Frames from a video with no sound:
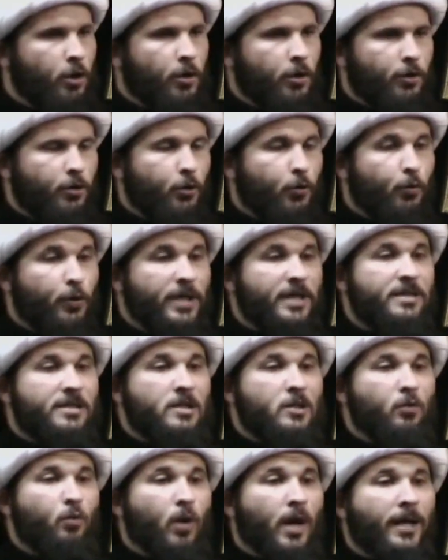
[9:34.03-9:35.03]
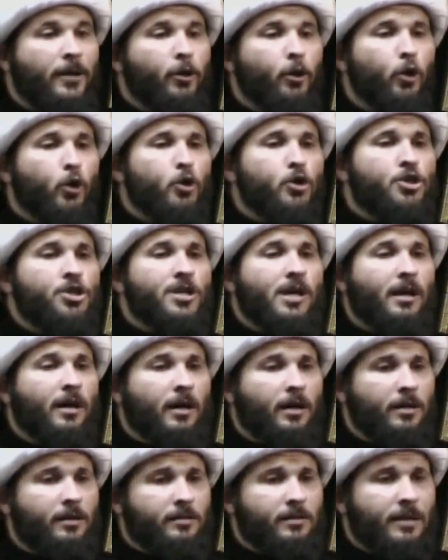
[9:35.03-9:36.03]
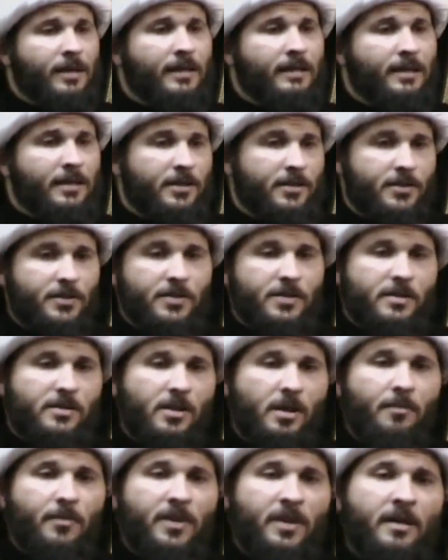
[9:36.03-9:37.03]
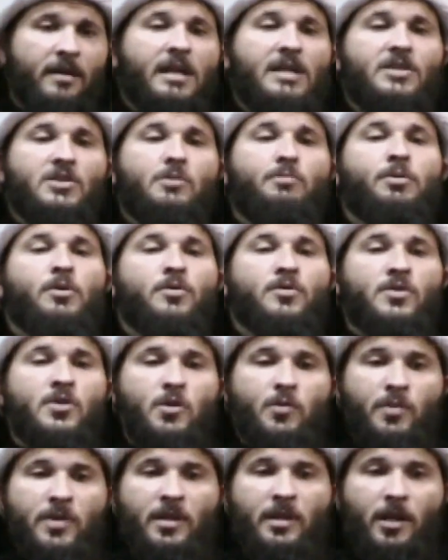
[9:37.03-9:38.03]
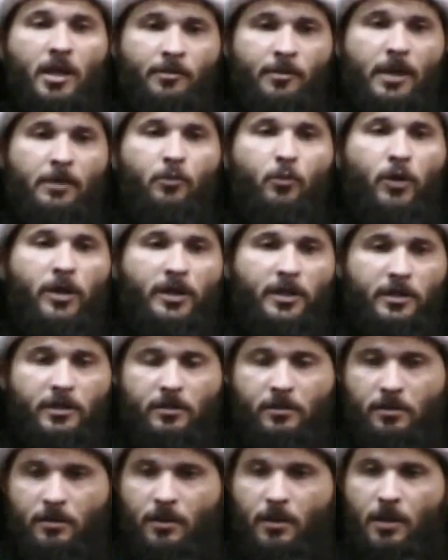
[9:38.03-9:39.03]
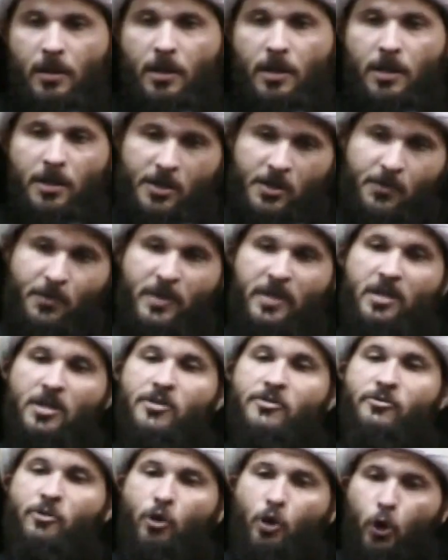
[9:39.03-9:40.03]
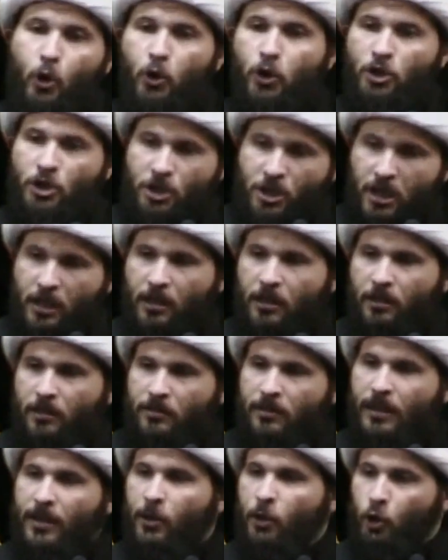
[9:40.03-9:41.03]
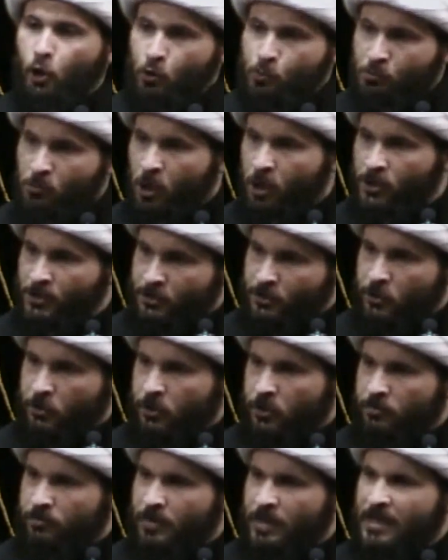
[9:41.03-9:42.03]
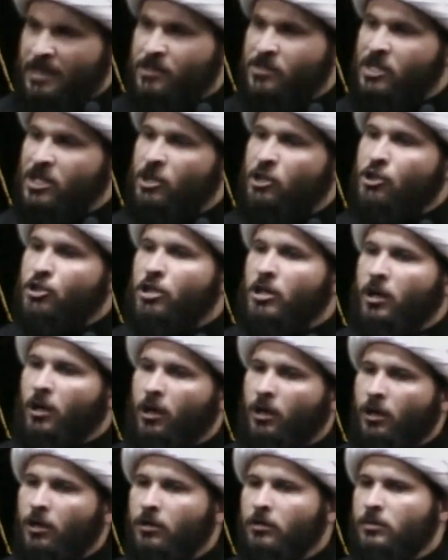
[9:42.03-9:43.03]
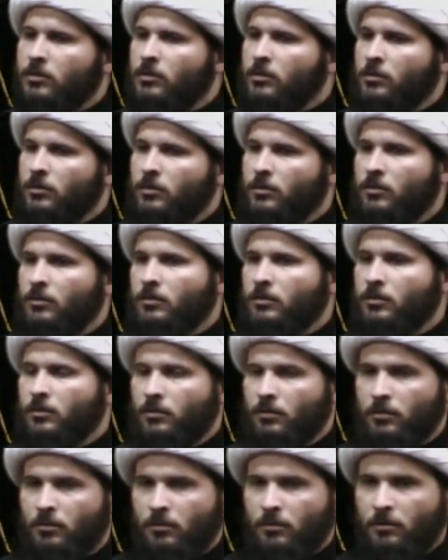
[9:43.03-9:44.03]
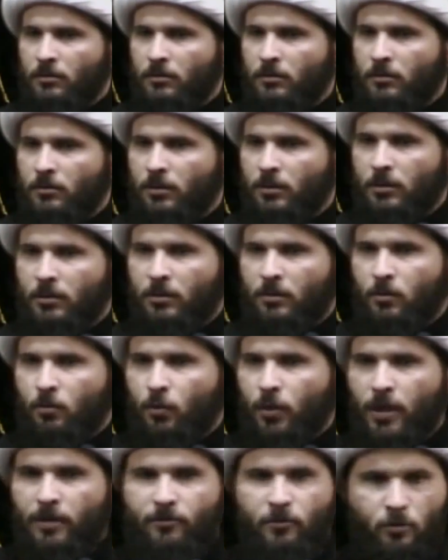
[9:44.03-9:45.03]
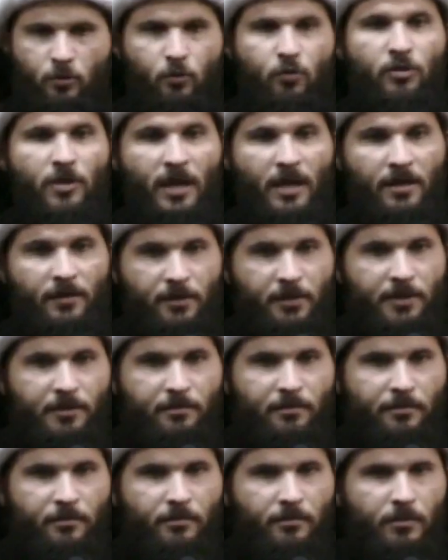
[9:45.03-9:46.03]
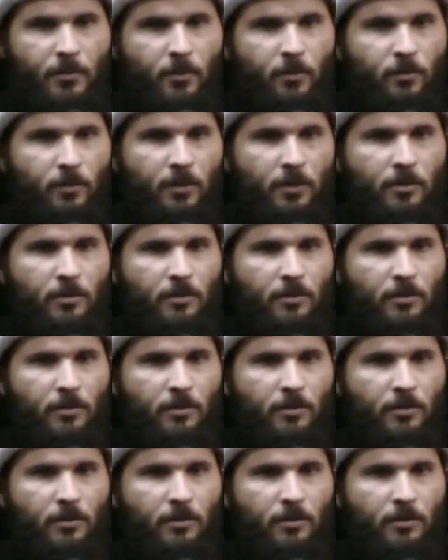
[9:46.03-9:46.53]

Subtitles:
The reason why her shahada is something that's supposed to be commemorated is because her shahada, her martyrdom is a sha'ar. We have to do ta'zeem. Okay.